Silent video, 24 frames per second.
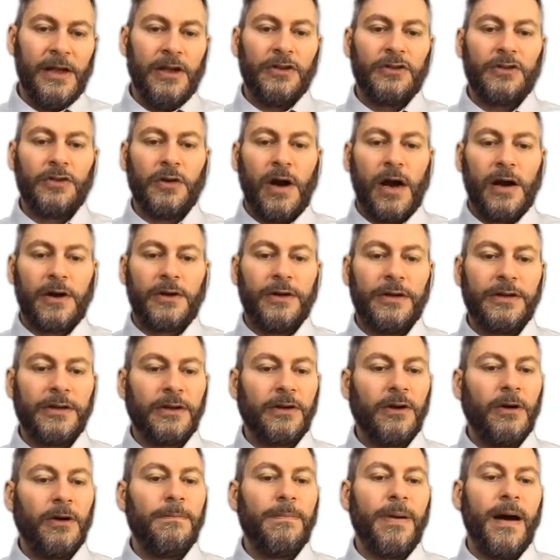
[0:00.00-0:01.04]
So our
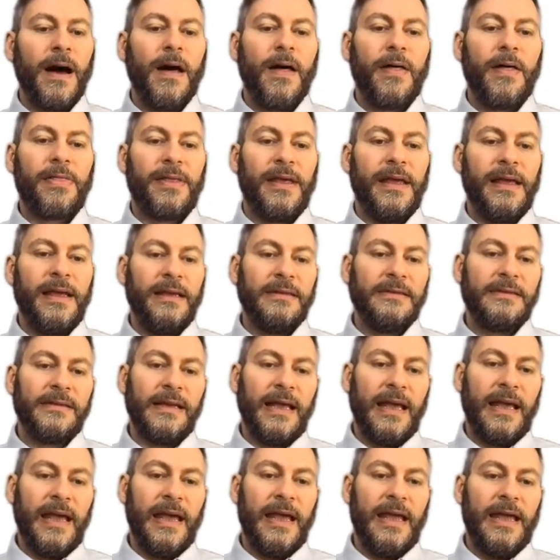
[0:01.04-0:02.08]
critical path
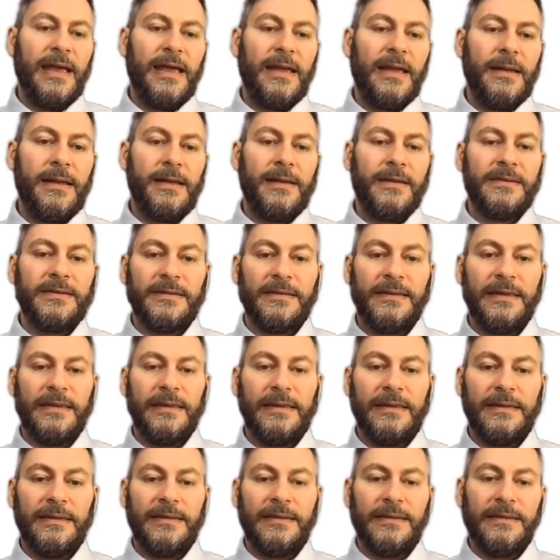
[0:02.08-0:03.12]
is A,
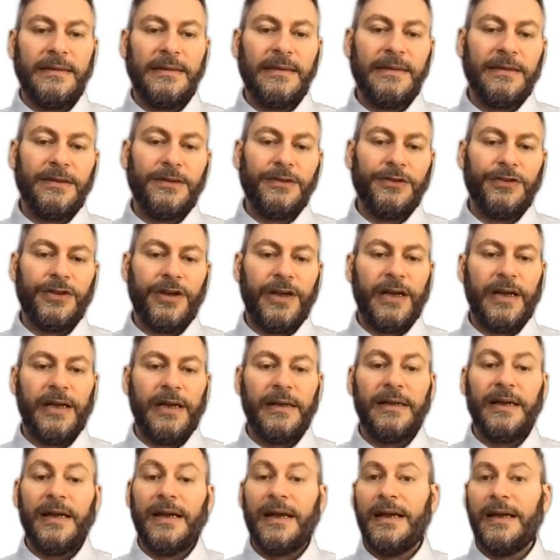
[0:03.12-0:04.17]
C, D,
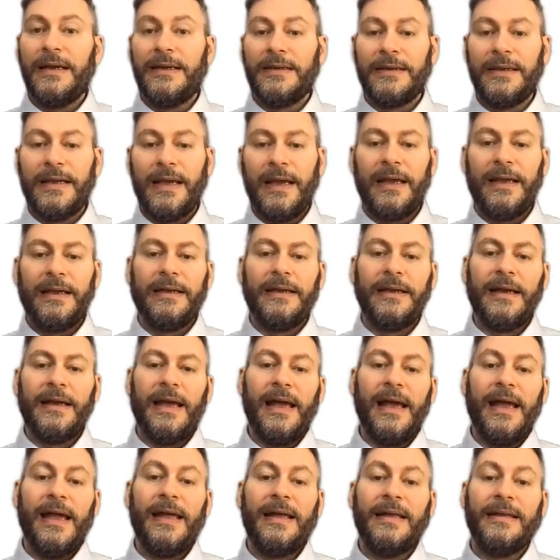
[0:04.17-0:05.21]
J, K,
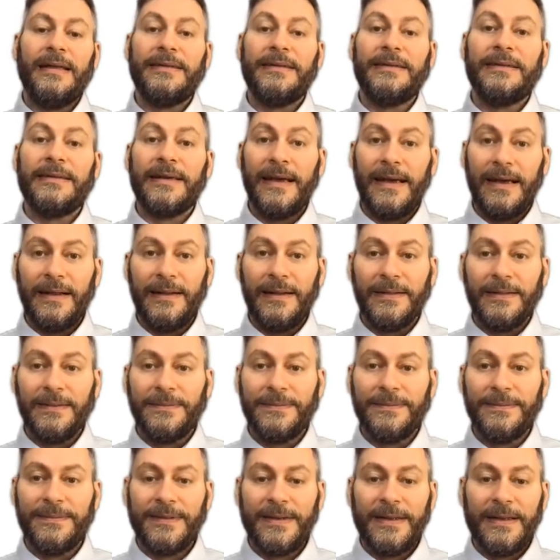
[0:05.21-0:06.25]
and
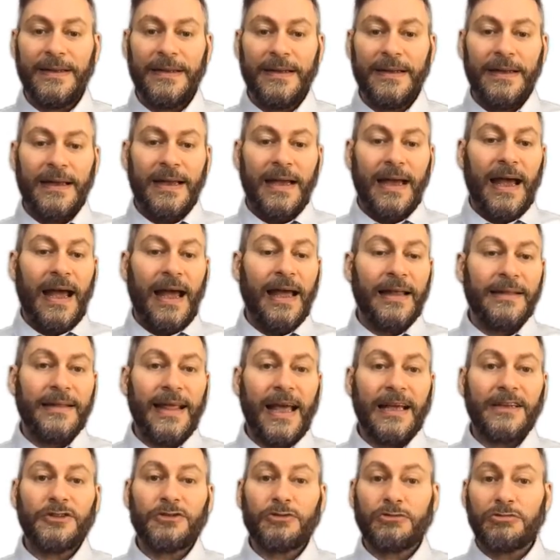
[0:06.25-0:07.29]
L. And
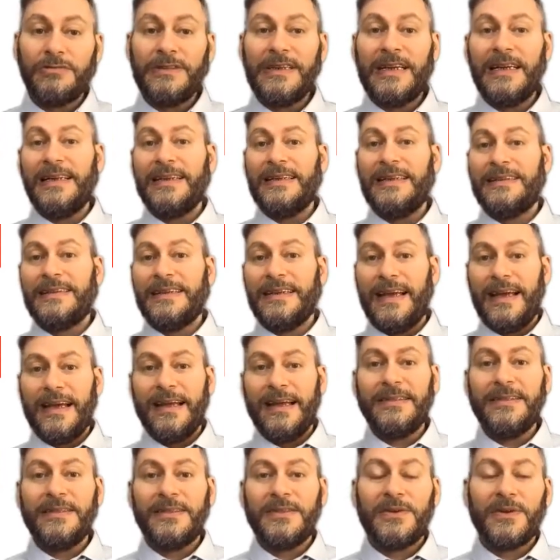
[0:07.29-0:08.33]
that's really the
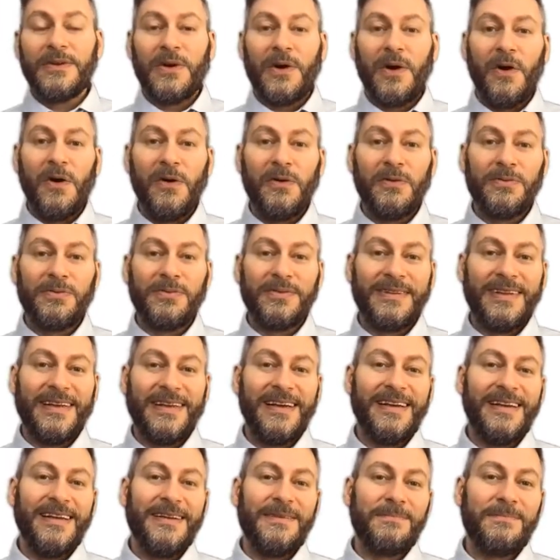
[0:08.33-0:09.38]
end of
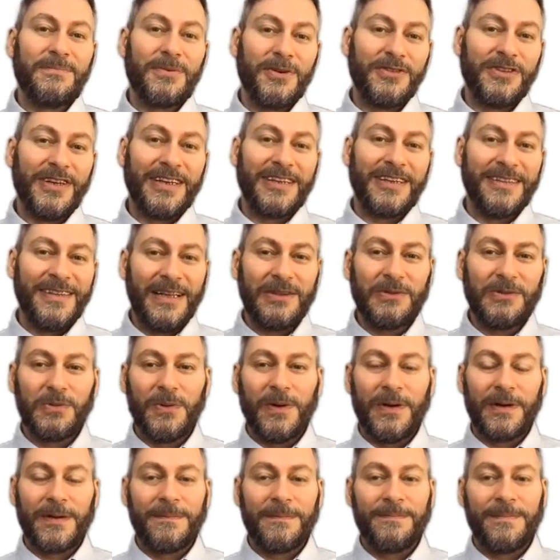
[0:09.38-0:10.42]
the project
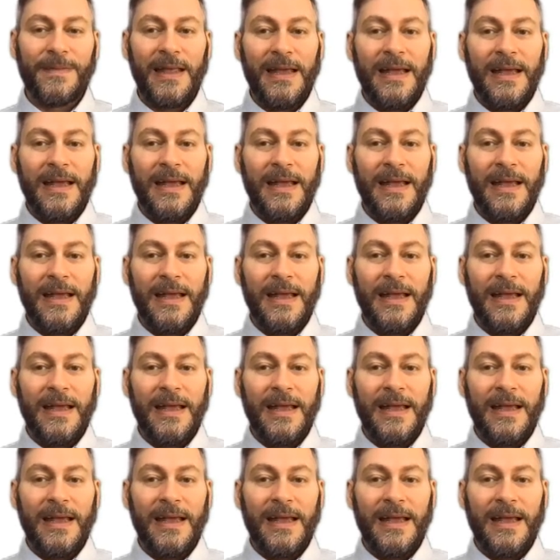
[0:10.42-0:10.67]
network.